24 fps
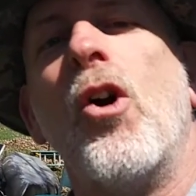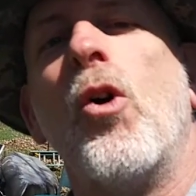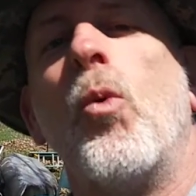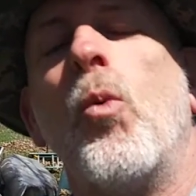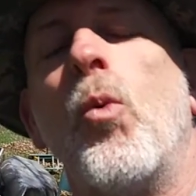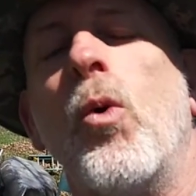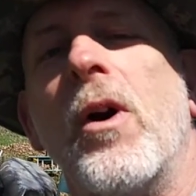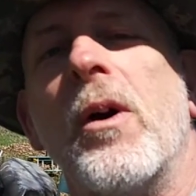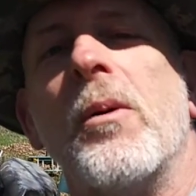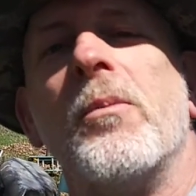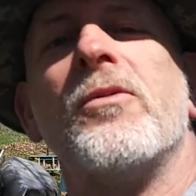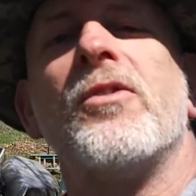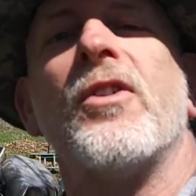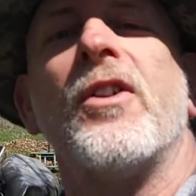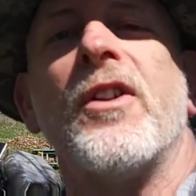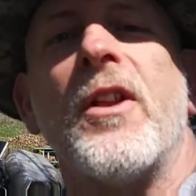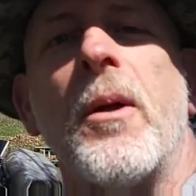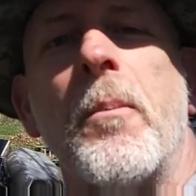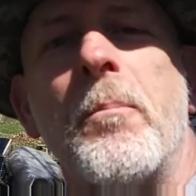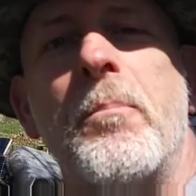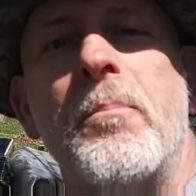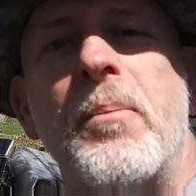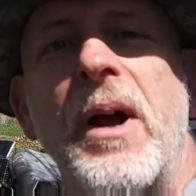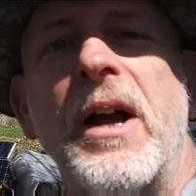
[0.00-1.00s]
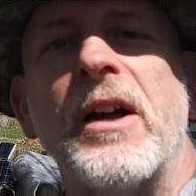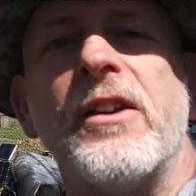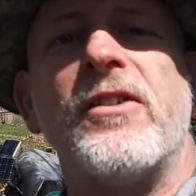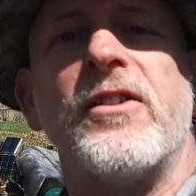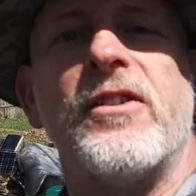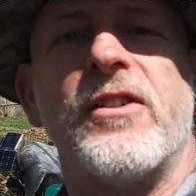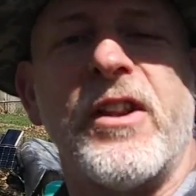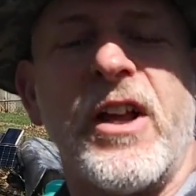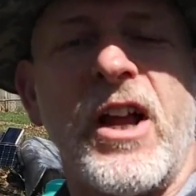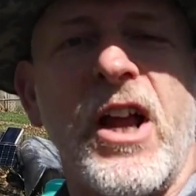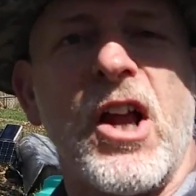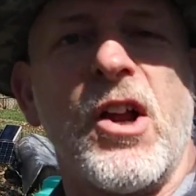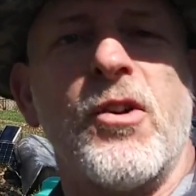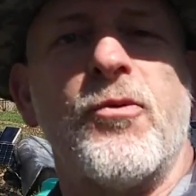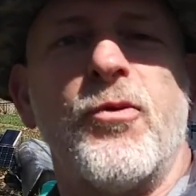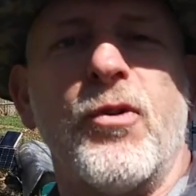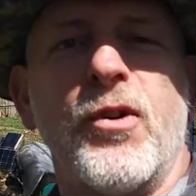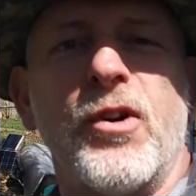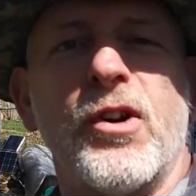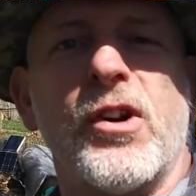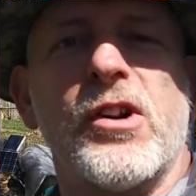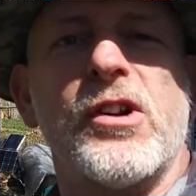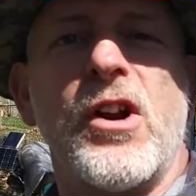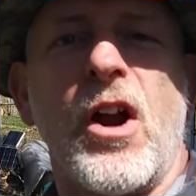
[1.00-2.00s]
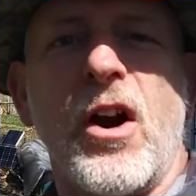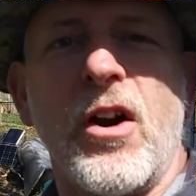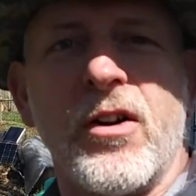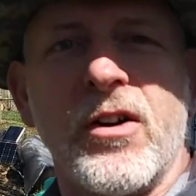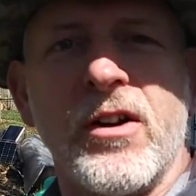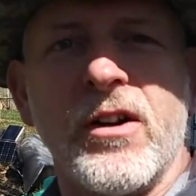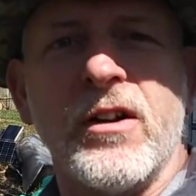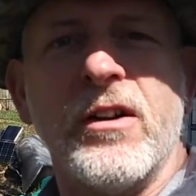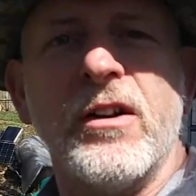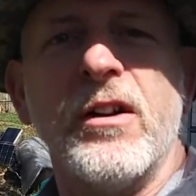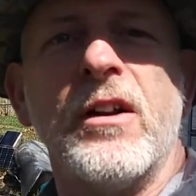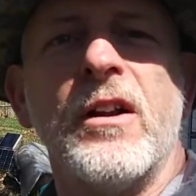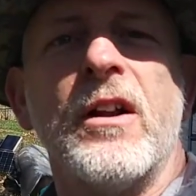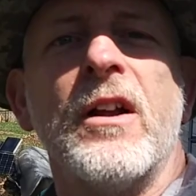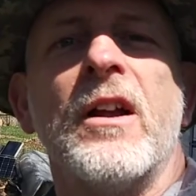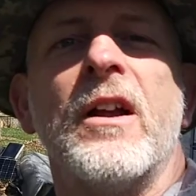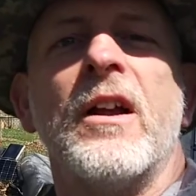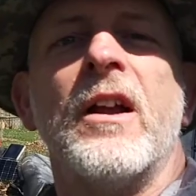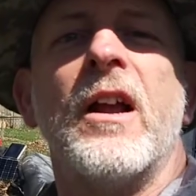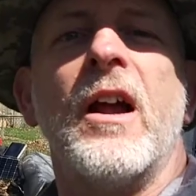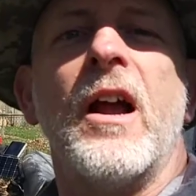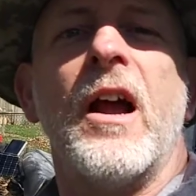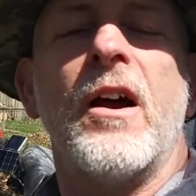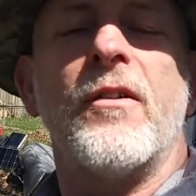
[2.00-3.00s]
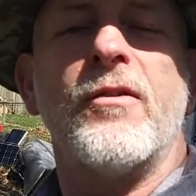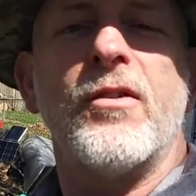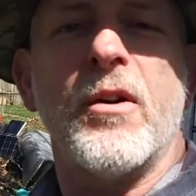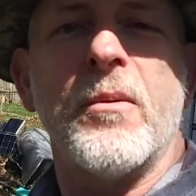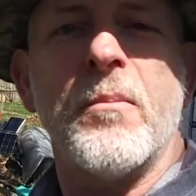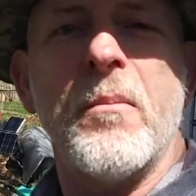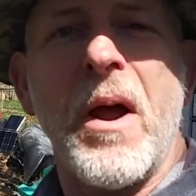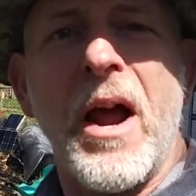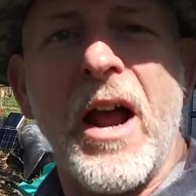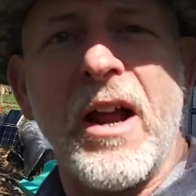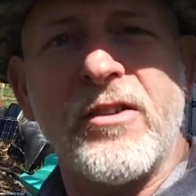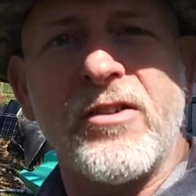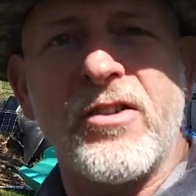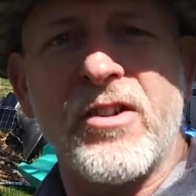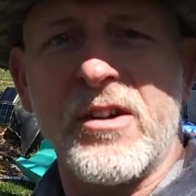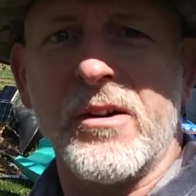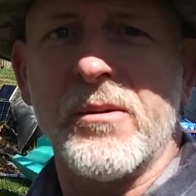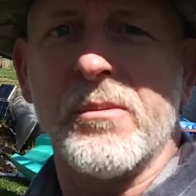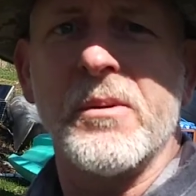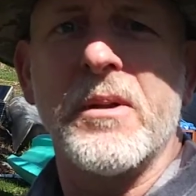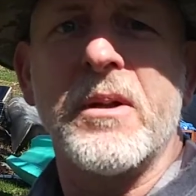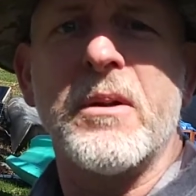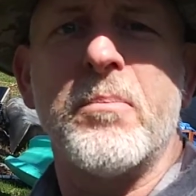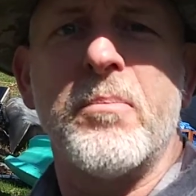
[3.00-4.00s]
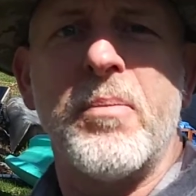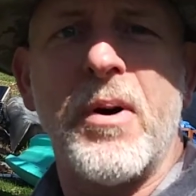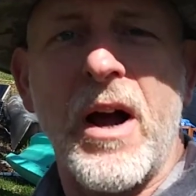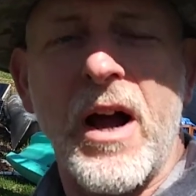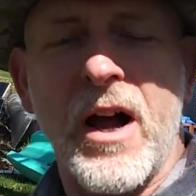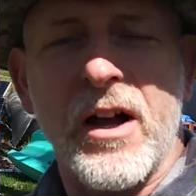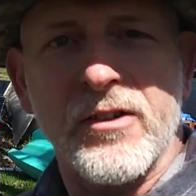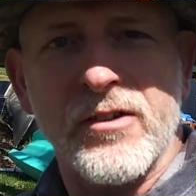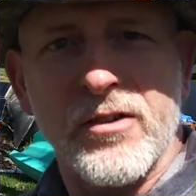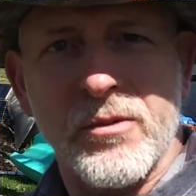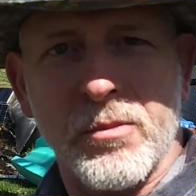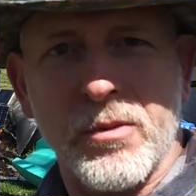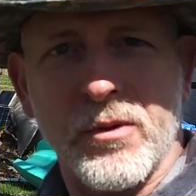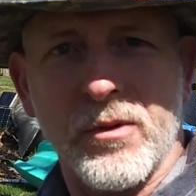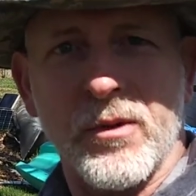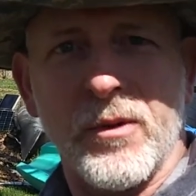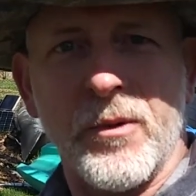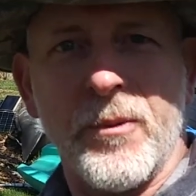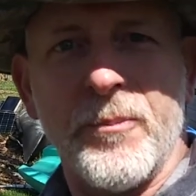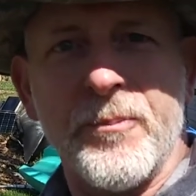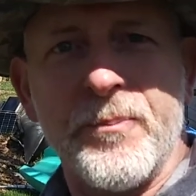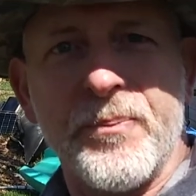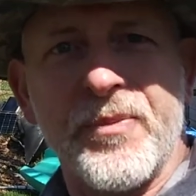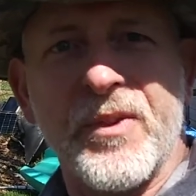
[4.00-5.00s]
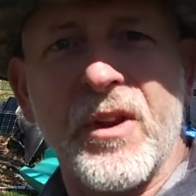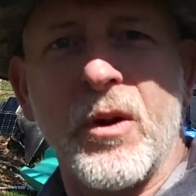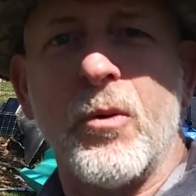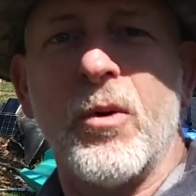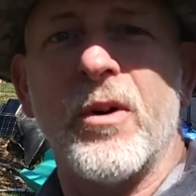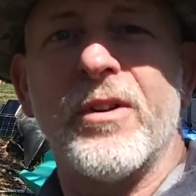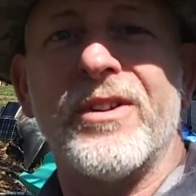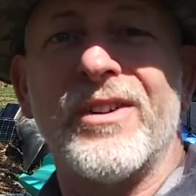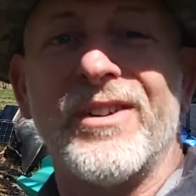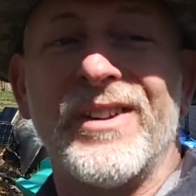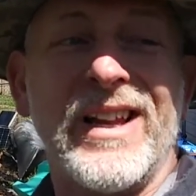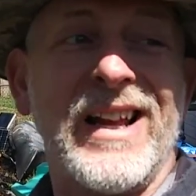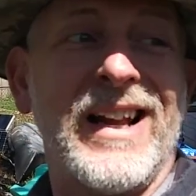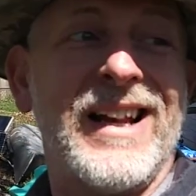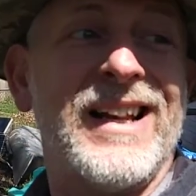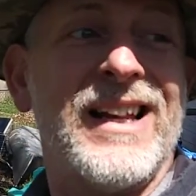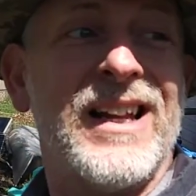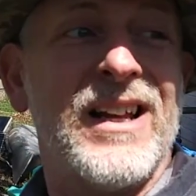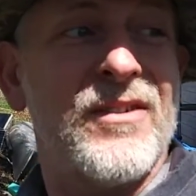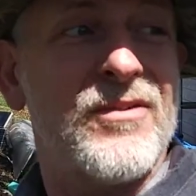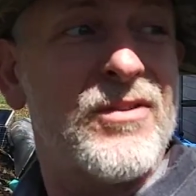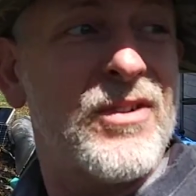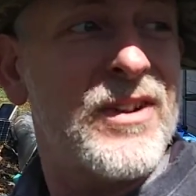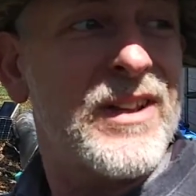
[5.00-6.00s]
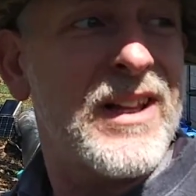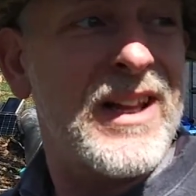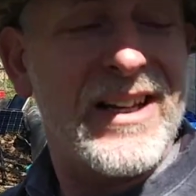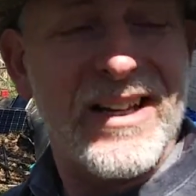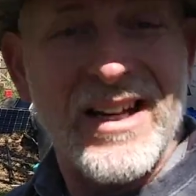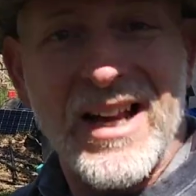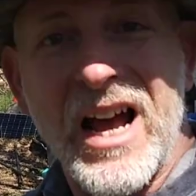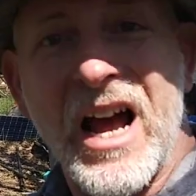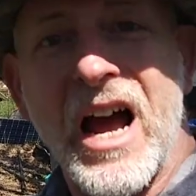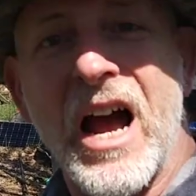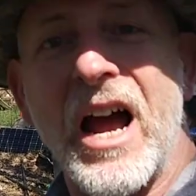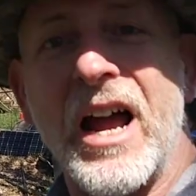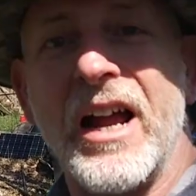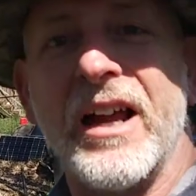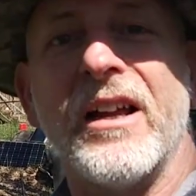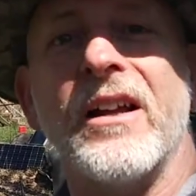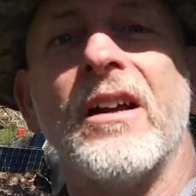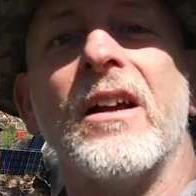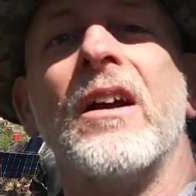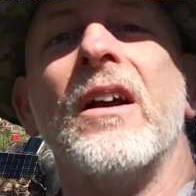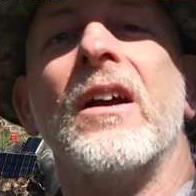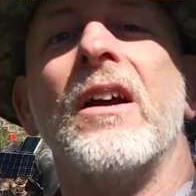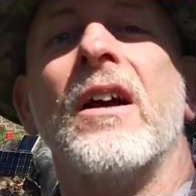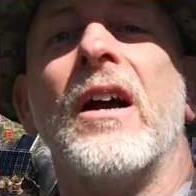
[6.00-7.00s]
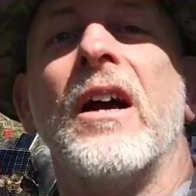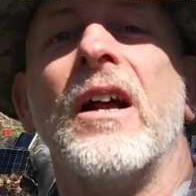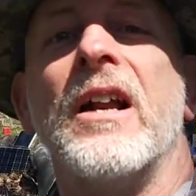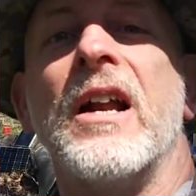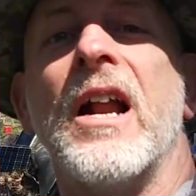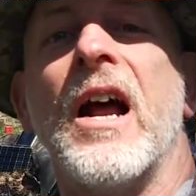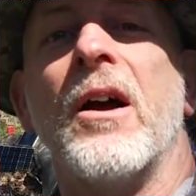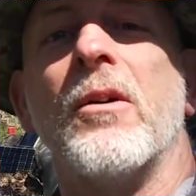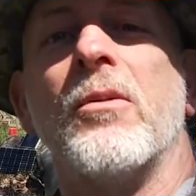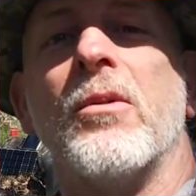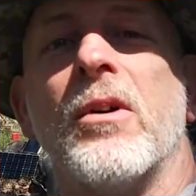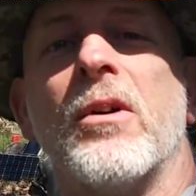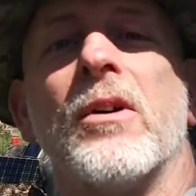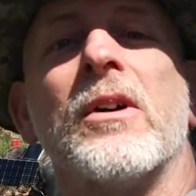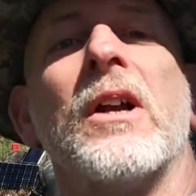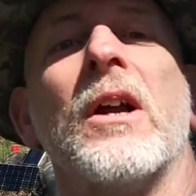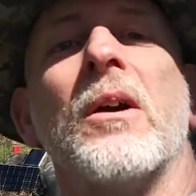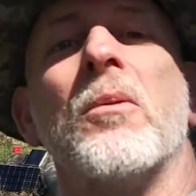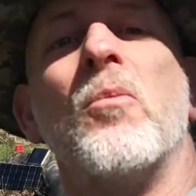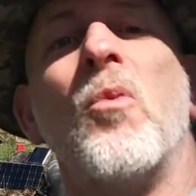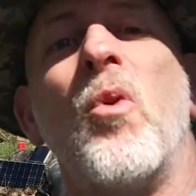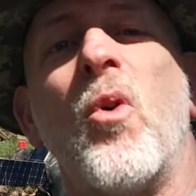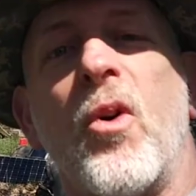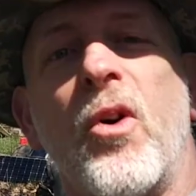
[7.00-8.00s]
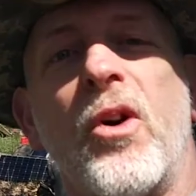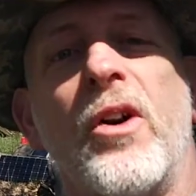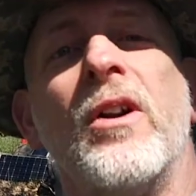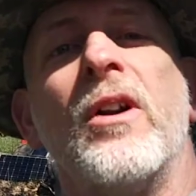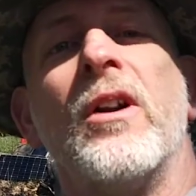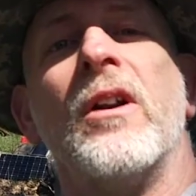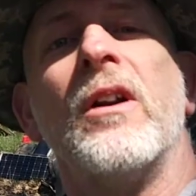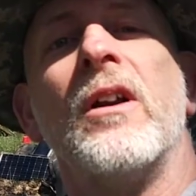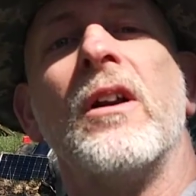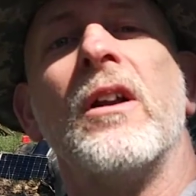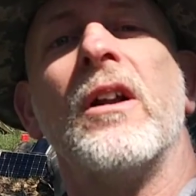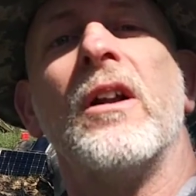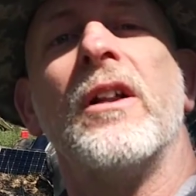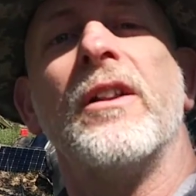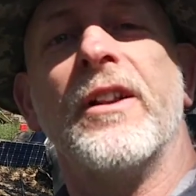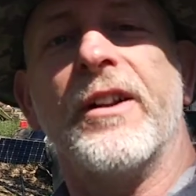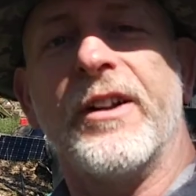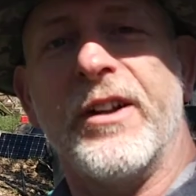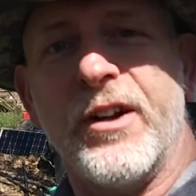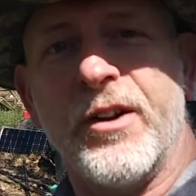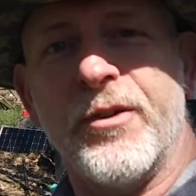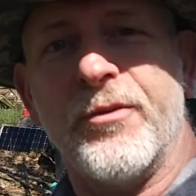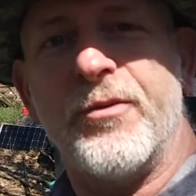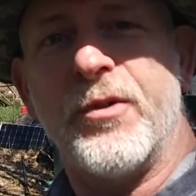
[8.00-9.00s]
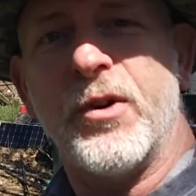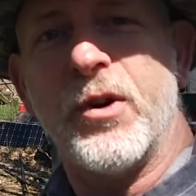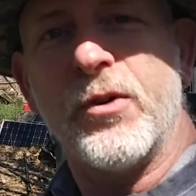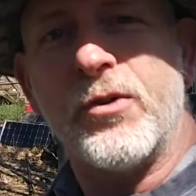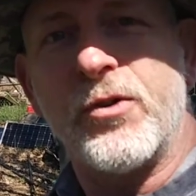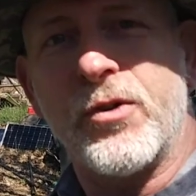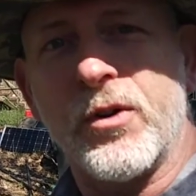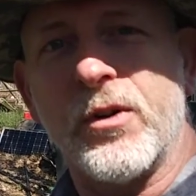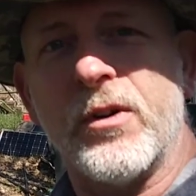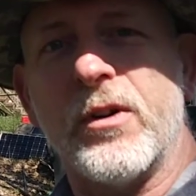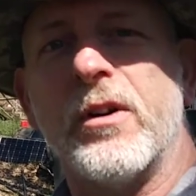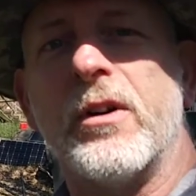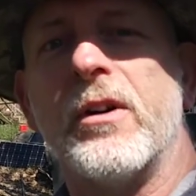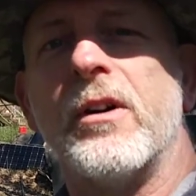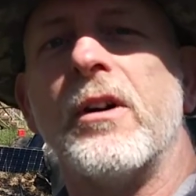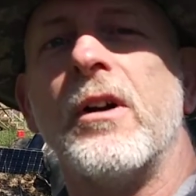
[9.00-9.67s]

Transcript: worms are the best thing for your garden ever imaginably possible whether they live or they die and I will get more in the near future